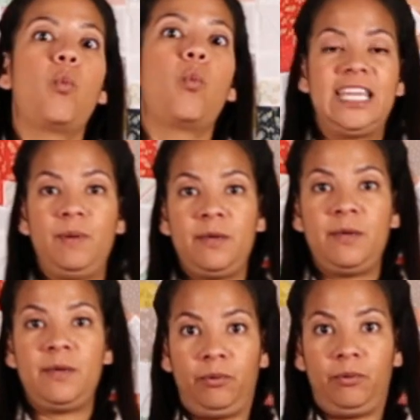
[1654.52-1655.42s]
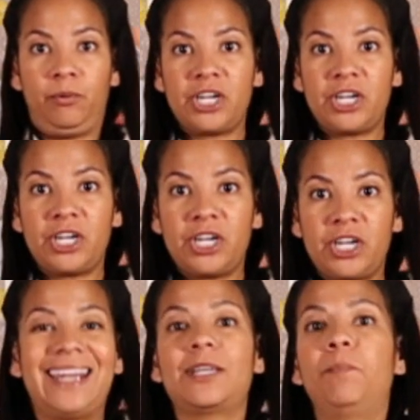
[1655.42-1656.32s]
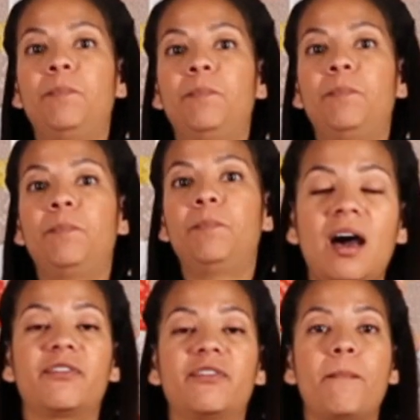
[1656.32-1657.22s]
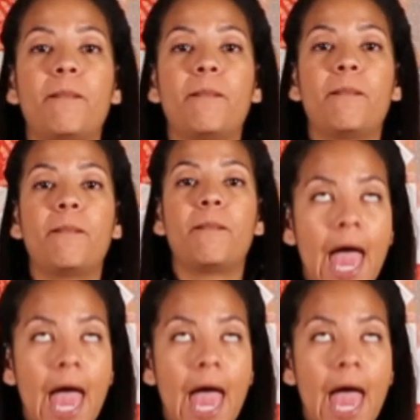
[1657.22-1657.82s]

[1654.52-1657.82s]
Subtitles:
an EPP project, and it's a block of the month,